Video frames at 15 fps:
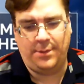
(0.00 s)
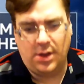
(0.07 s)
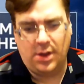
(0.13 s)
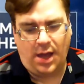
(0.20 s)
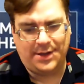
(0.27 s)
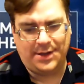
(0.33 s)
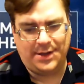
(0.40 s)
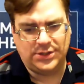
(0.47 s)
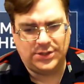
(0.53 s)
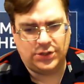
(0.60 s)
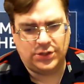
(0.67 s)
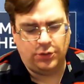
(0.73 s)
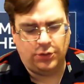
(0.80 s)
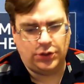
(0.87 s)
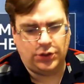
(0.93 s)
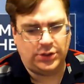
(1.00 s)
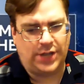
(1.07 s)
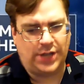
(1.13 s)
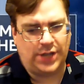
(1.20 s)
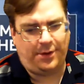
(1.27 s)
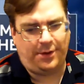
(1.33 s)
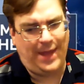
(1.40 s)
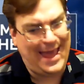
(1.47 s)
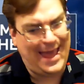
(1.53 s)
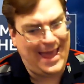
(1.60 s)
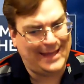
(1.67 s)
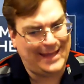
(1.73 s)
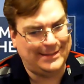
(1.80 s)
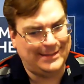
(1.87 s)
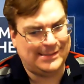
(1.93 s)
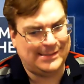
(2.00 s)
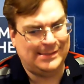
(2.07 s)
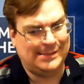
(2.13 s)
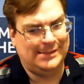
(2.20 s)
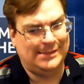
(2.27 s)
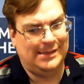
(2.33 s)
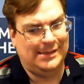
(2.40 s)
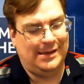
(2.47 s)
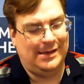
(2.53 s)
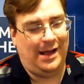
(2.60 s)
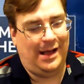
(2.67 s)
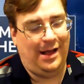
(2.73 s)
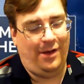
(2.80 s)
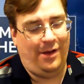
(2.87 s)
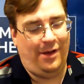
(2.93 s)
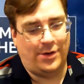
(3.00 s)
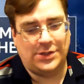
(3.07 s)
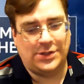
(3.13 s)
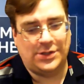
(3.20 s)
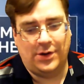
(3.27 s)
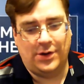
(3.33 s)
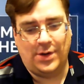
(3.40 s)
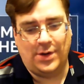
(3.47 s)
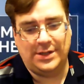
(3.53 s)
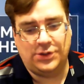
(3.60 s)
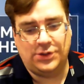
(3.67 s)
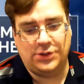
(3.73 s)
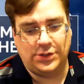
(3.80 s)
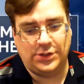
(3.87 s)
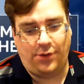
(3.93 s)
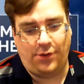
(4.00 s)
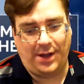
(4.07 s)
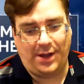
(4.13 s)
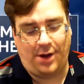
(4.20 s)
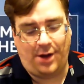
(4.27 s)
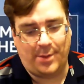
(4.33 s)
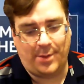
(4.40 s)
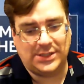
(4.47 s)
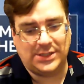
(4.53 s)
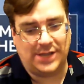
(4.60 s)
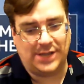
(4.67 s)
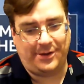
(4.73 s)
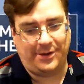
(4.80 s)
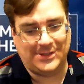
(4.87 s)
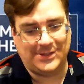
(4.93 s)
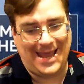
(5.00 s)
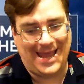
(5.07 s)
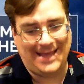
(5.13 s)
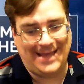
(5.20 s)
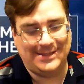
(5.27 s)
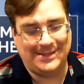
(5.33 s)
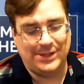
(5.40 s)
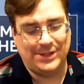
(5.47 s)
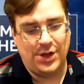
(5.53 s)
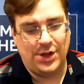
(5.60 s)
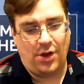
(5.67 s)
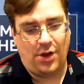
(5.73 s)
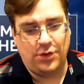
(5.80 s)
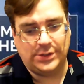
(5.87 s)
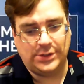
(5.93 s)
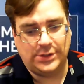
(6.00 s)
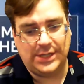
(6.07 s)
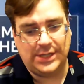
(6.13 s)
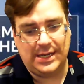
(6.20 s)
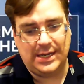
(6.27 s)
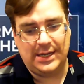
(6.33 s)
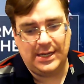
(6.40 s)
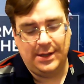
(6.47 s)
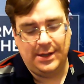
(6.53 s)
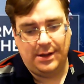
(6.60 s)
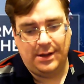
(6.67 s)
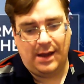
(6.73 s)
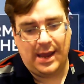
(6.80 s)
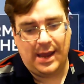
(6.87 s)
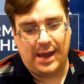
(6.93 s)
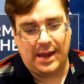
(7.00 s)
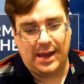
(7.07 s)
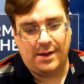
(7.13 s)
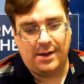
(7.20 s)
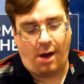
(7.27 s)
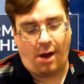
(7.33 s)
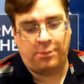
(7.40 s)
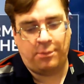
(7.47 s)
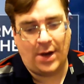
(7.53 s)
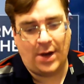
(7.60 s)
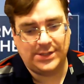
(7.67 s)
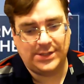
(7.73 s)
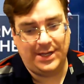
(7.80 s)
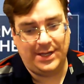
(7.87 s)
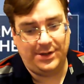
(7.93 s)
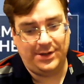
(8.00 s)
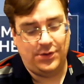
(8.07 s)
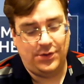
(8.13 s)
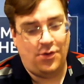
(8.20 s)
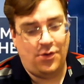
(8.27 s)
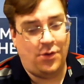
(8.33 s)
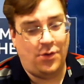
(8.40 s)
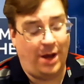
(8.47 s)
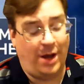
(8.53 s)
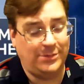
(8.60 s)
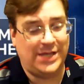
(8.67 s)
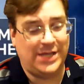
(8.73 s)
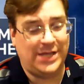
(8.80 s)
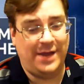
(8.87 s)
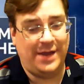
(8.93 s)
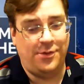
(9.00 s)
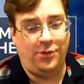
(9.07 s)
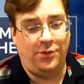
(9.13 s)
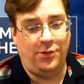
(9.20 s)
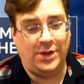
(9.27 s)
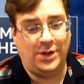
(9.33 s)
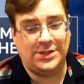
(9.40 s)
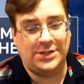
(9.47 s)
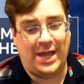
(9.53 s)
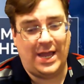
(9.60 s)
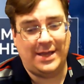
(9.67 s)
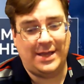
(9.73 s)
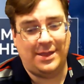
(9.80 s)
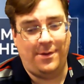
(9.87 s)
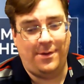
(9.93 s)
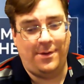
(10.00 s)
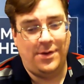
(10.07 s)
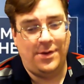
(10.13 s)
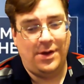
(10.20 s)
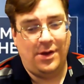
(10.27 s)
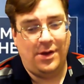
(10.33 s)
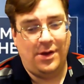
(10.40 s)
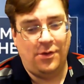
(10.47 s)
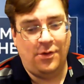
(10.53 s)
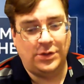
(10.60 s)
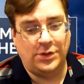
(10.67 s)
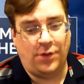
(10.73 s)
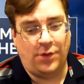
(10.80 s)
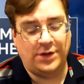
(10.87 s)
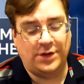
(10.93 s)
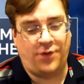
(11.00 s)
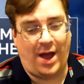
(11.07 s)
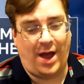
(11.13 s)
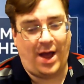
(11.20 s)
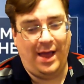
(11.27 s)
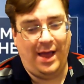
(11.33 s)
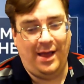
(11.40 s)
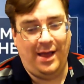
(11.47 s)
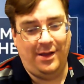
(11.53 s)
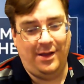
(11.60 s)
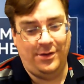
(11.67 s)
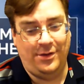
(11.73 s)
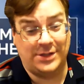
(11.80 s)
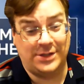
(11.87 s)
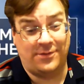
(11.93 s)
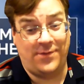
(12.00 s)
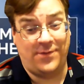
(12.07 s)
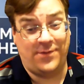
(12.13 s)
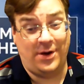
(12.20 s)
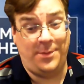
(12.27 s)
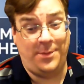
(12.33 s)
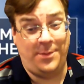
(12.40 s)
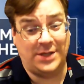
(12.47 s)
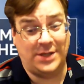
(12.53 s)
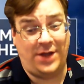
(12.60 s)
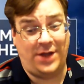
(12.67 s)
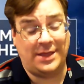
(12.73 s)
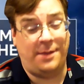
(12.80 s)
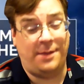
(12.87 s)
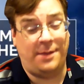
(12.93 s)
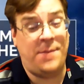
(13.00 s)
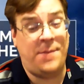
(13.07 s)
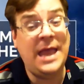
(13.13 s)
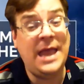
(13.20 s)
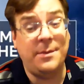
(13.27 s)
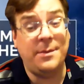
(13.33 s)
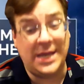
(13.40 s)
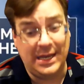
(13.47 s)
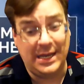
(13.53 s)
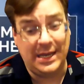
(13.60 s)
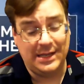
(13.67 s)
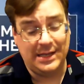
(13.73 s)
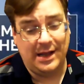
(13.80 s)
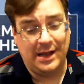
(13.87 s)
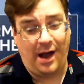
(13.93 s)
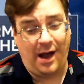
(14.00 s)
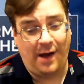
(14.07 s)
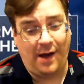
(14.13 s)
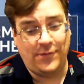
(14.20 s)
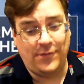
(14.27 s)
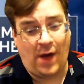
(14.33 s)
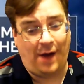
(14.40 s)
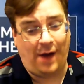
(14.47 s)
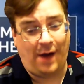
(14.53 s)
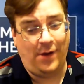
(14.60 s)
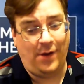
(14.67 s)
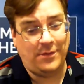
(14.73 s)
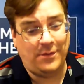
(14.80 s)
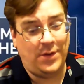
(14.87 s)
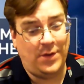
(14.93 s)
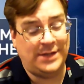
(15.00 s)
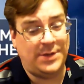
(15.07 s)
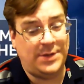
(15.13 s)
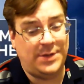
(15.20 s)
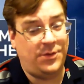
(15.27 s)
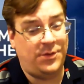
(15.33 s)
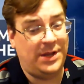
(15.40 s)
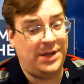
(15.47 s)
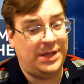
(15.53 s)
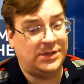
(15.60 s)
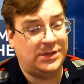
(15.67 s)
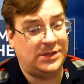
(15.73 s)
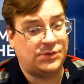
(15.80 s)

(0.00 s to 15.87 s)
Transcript: an institutional cycle ends, when the socioeconomic cycles ends, you see a president who comes in, who looks like who is going to try, looks very much like the epitome of how everyone has been doing things